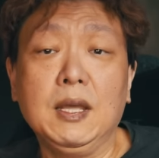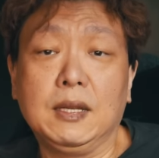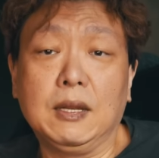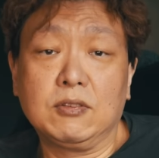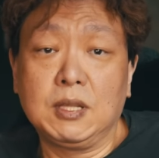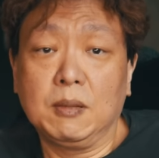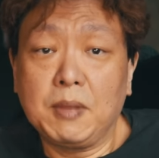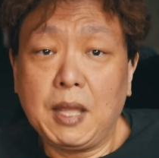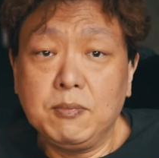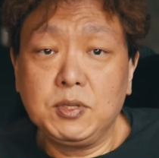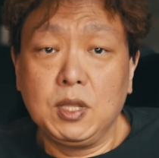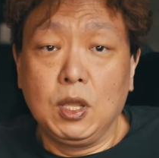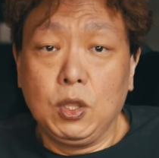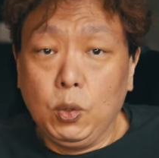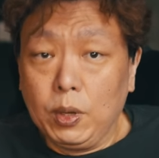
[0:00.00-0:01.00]
Now,
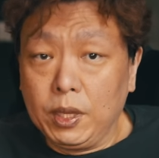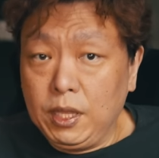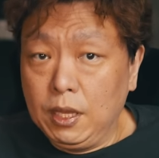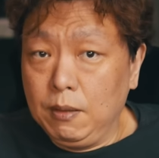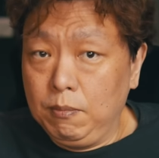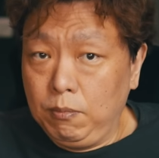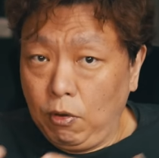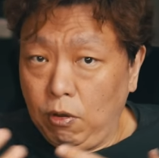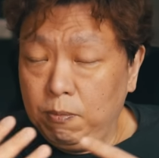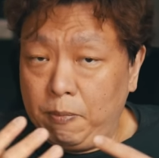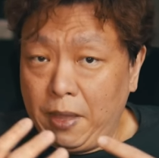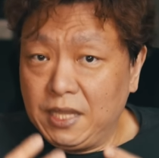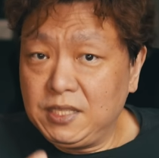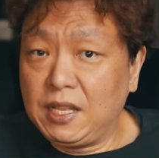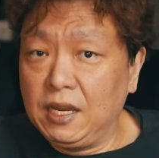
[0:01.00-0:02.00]
sometimes you'll hear more
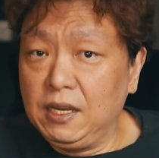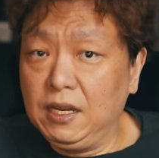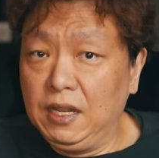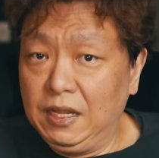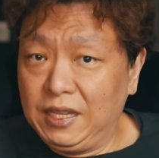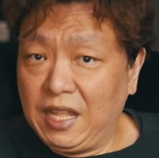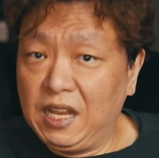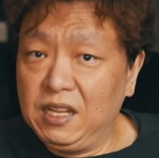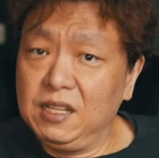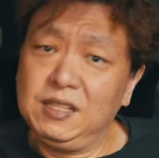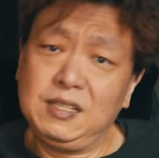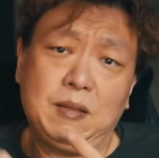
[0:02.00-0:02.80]
bass than intended.